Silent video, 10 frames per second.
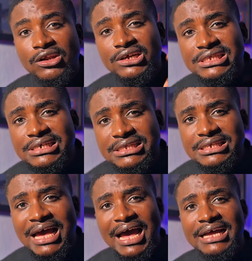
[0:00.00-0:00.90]
Look at
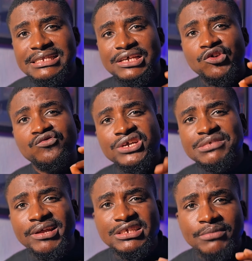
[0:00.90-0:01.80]
it as a risk
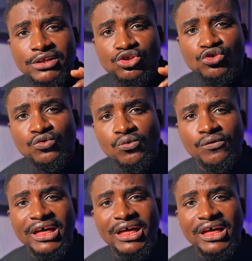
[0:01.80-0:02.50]
management tool